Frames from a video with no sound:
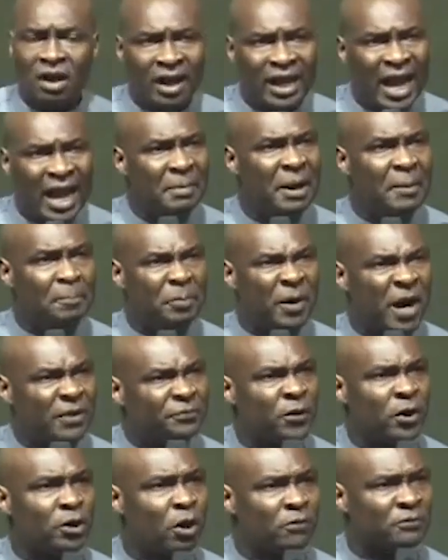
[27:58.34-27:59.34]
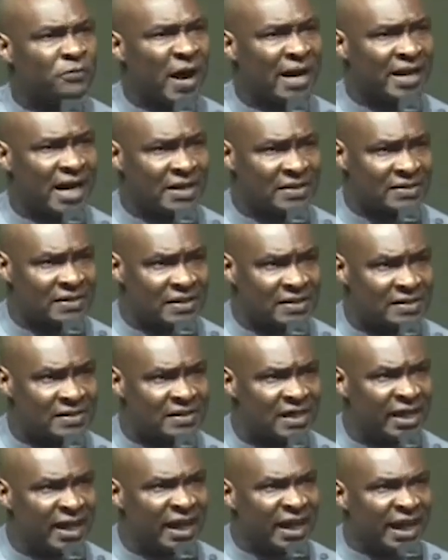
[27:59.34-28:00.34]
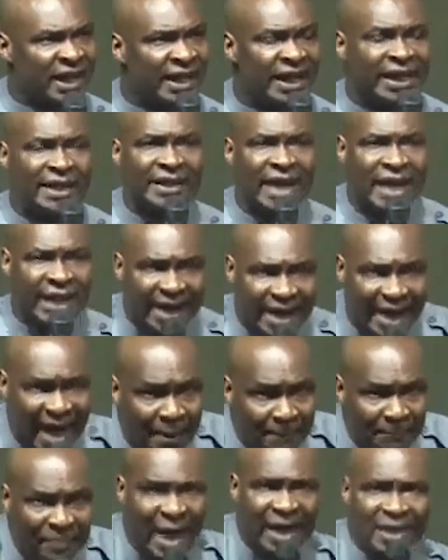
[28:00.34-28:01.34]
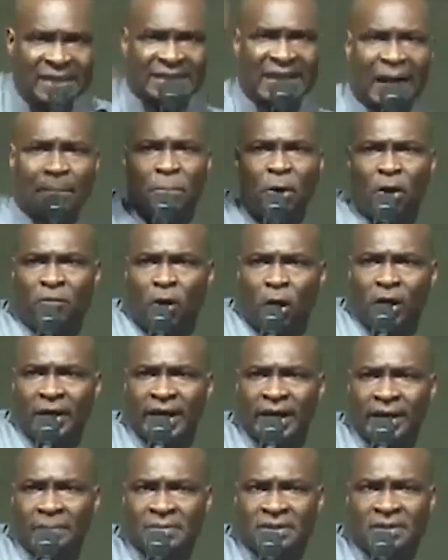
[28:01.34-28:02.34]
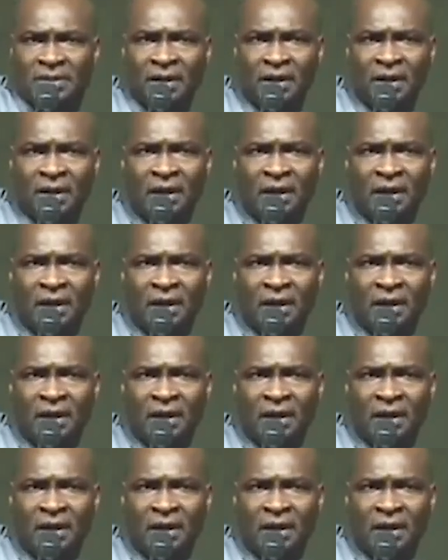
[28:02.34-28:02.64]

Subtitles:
Let me pray for your finances in the name that is above all names.